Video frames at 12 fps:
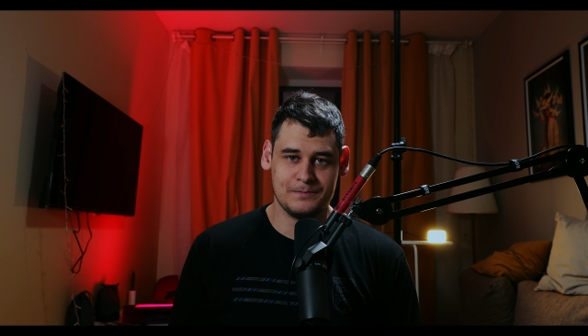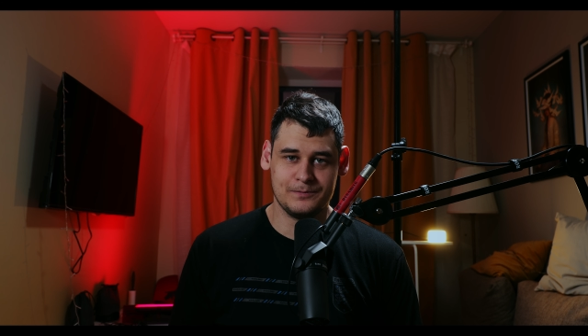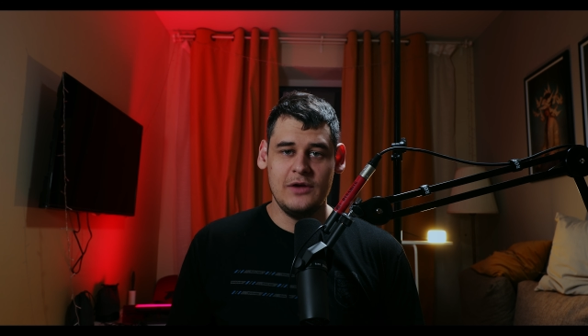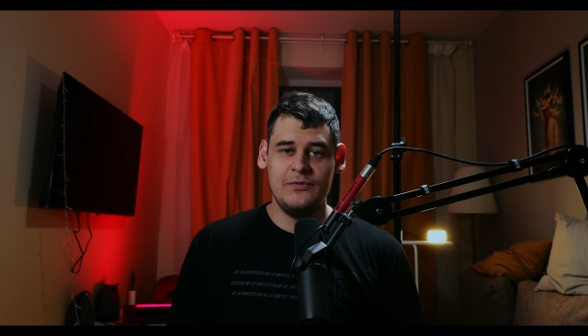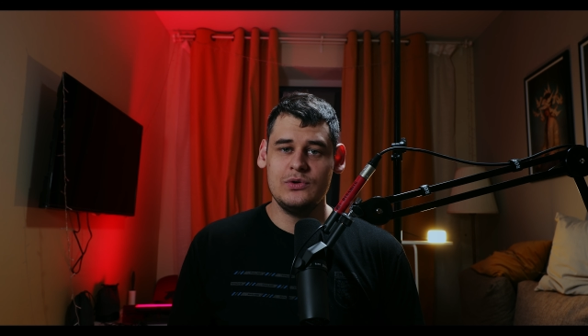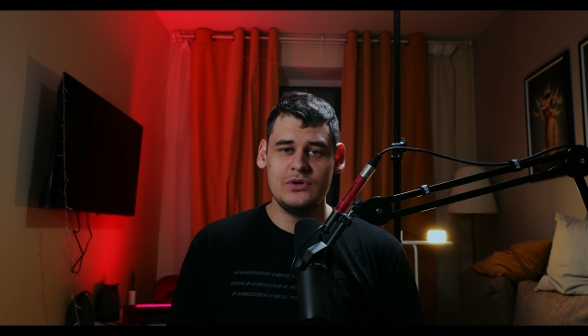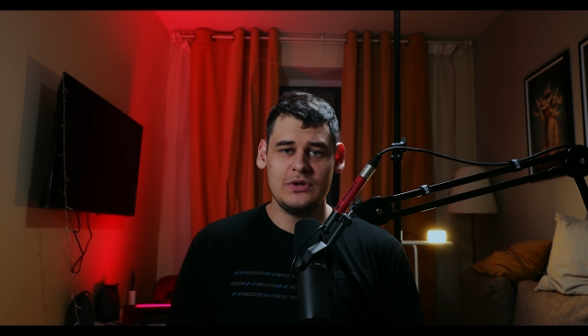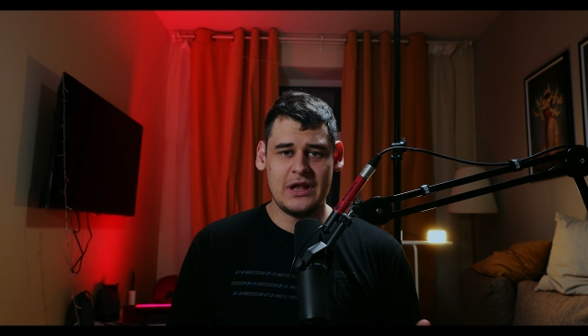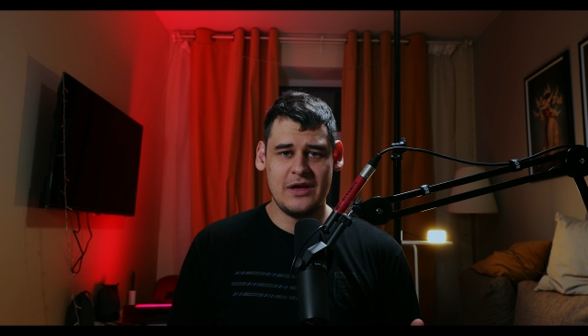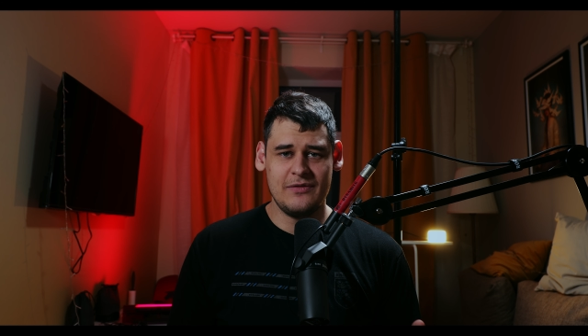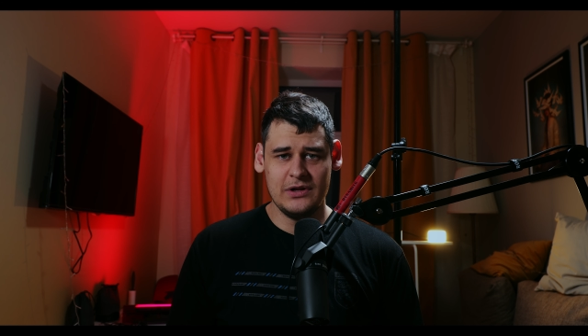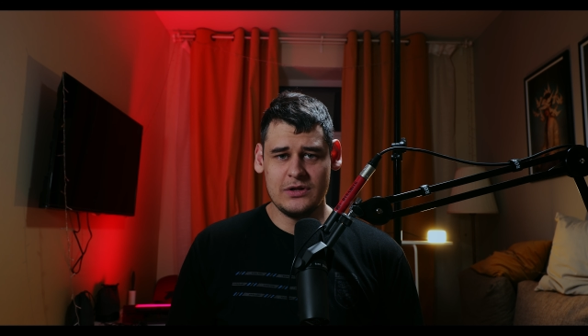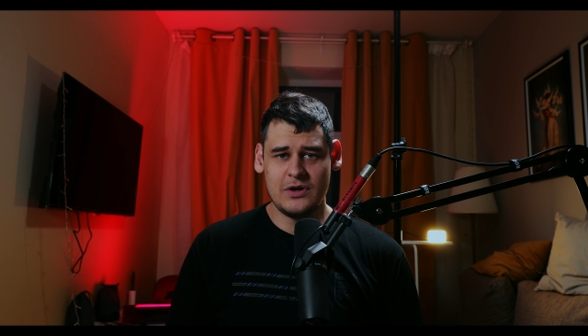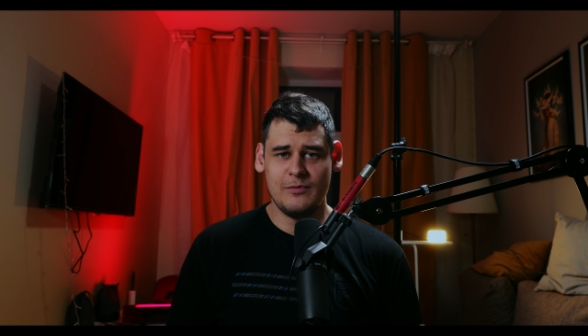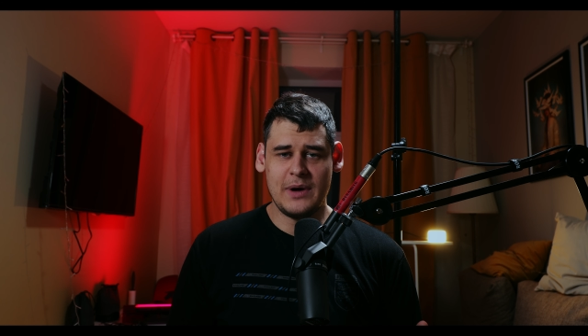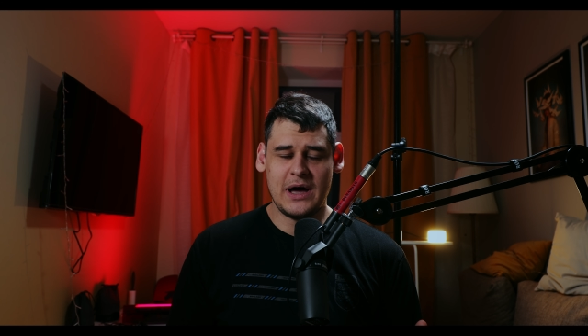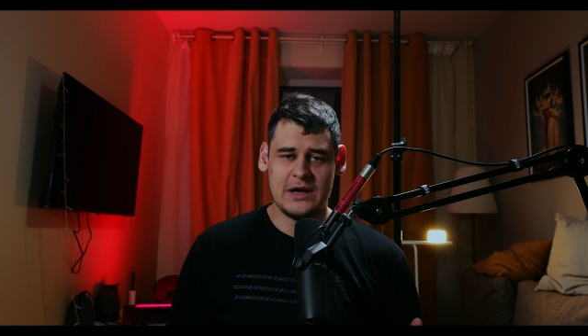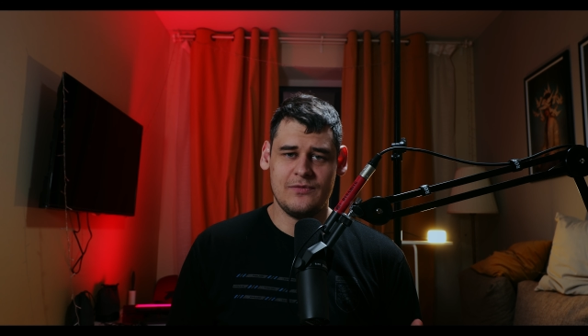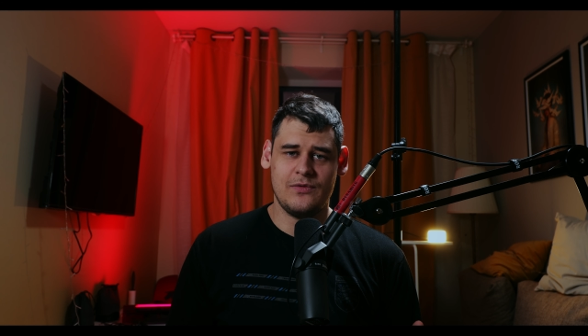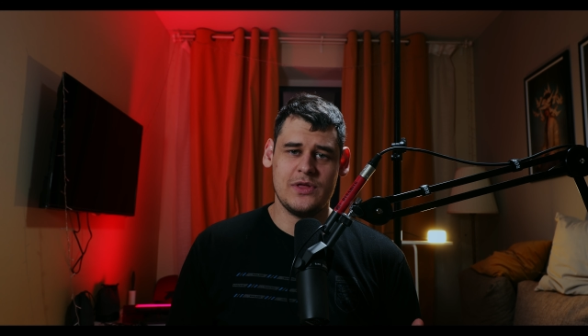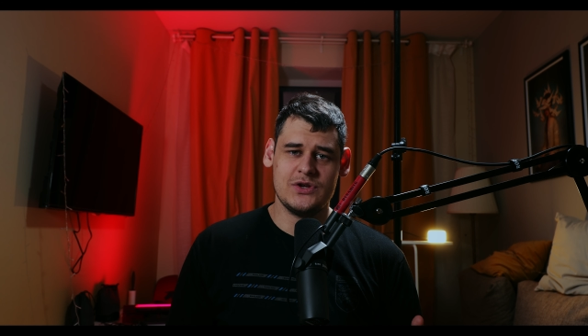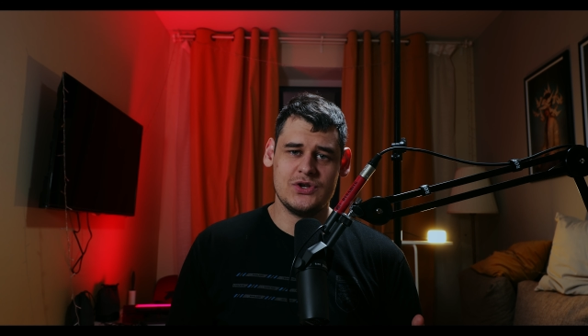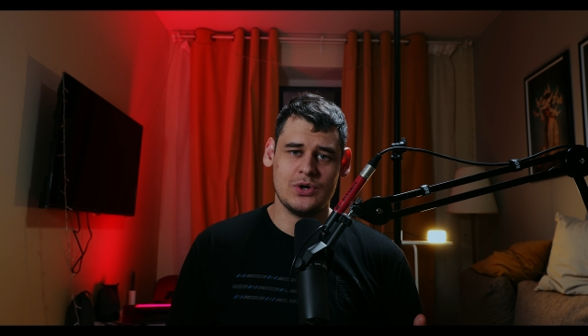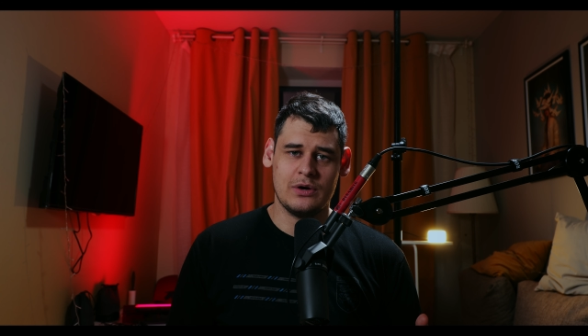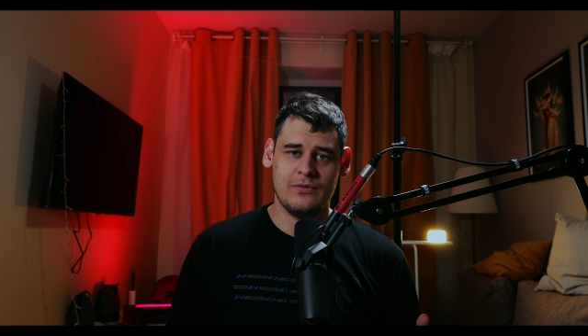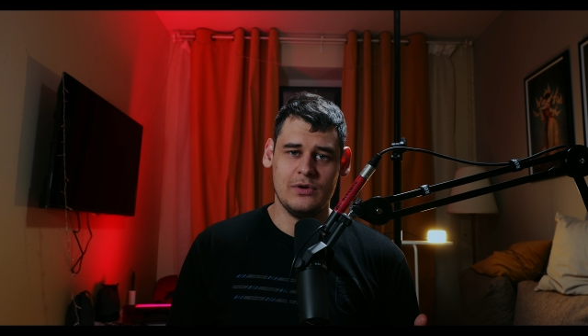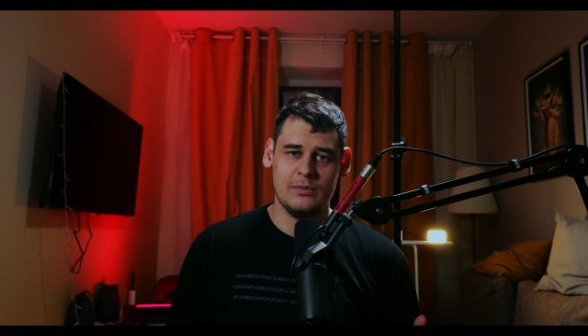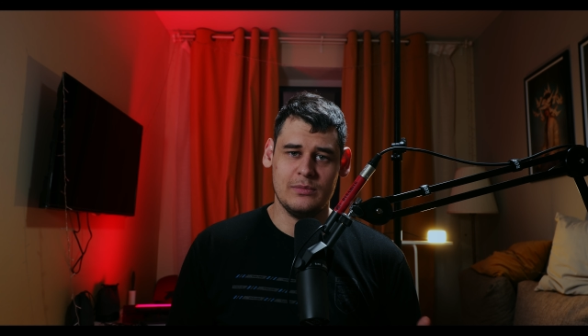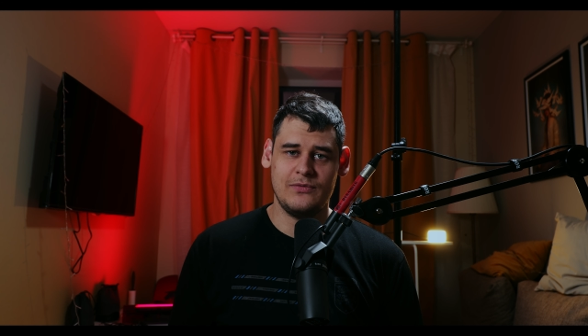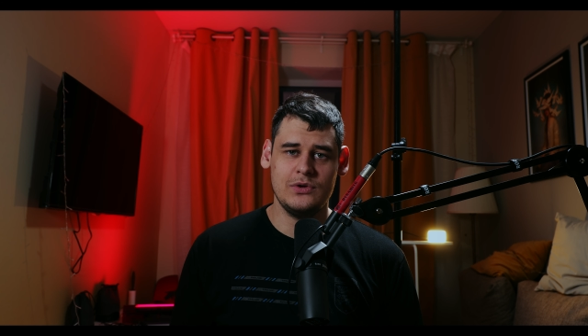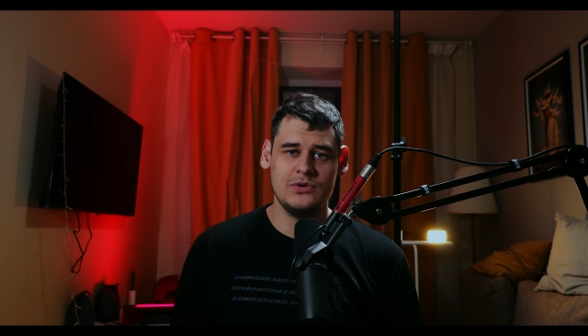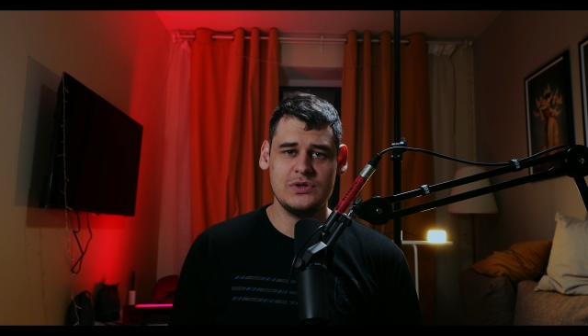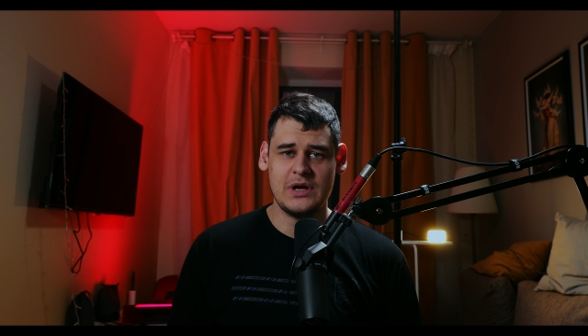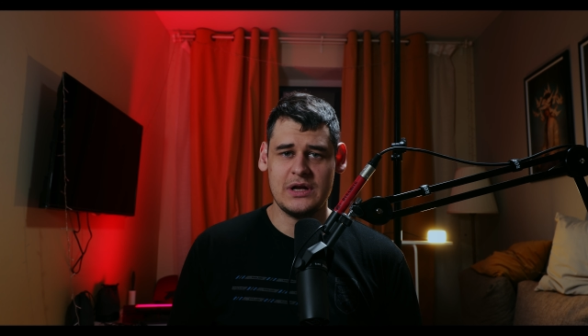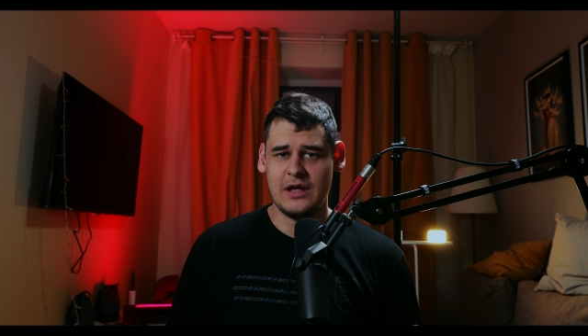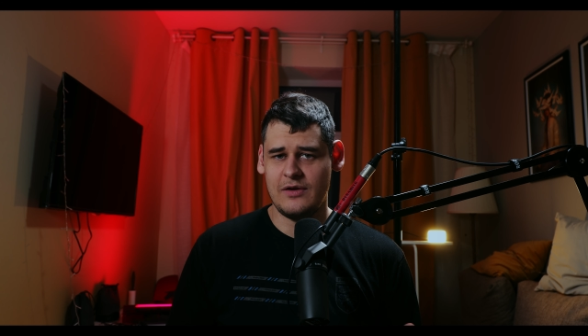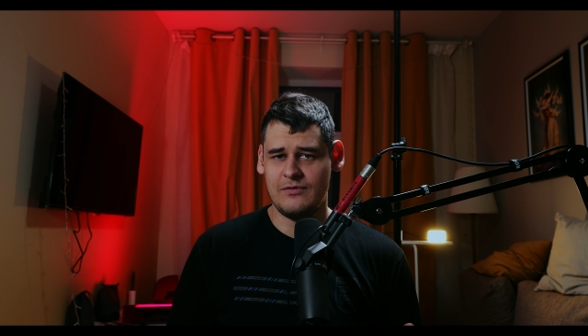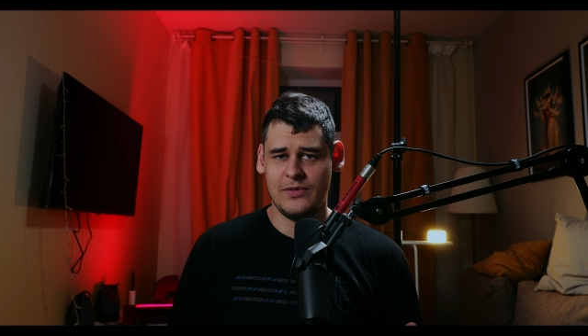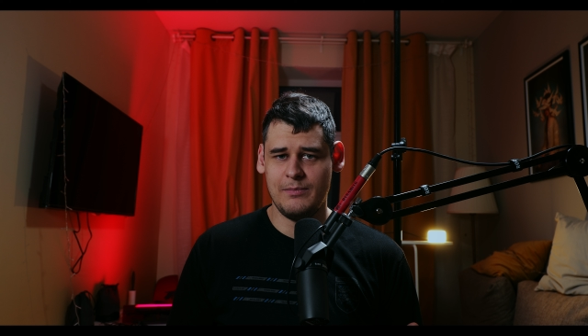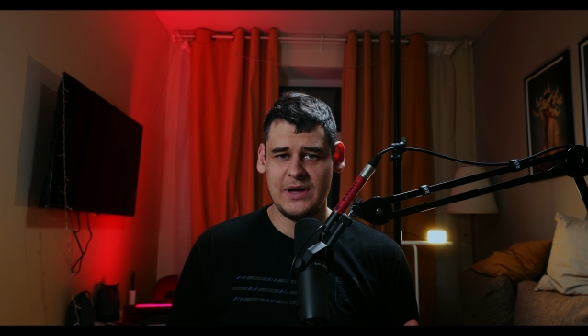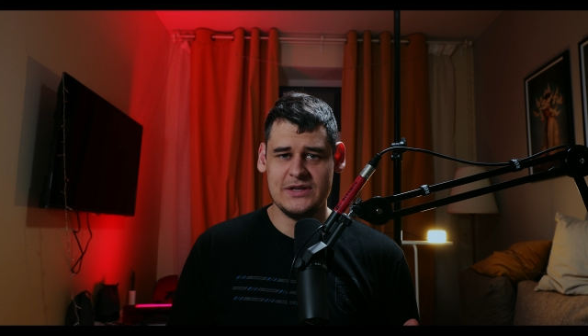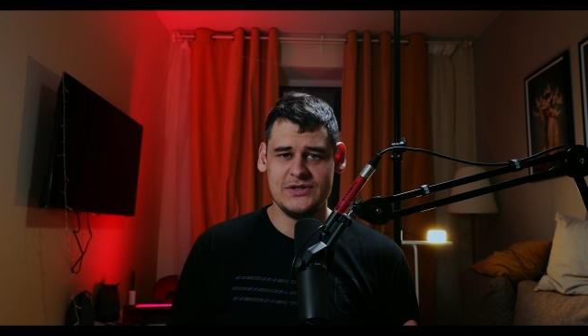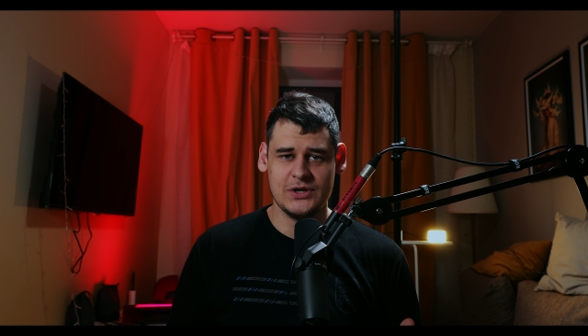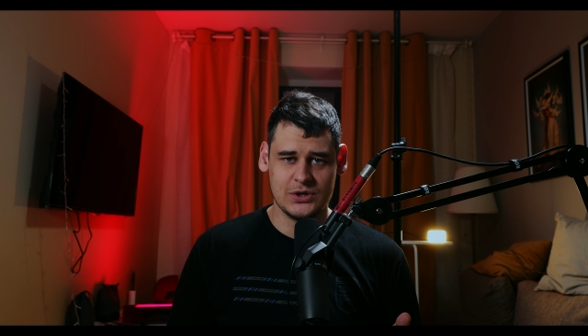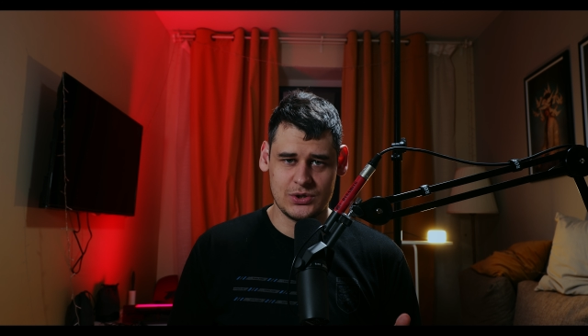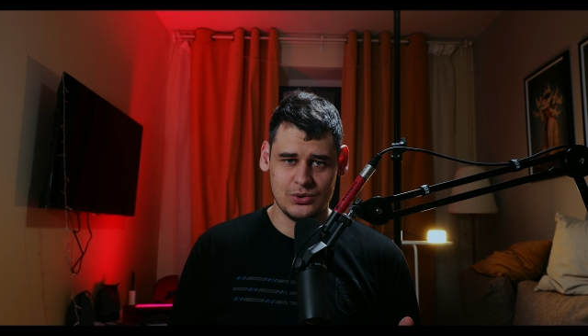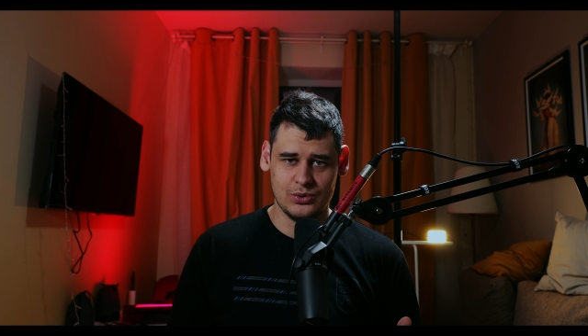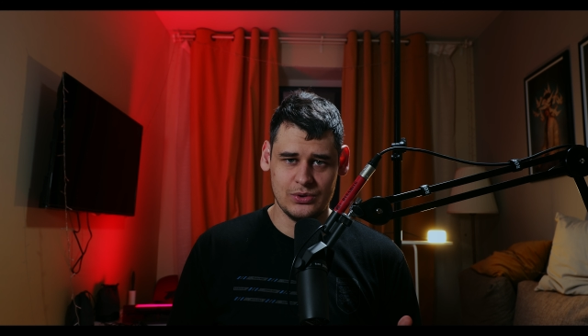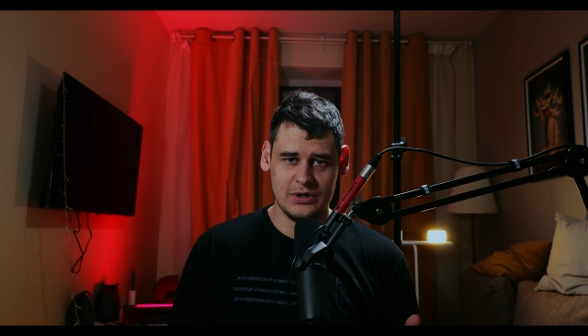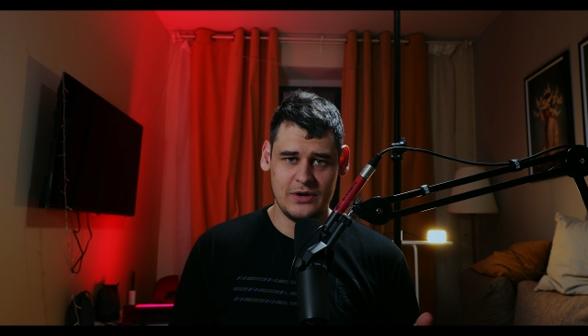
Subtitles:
If you do not have a lot of money for this short film, if you do not have the basic crew,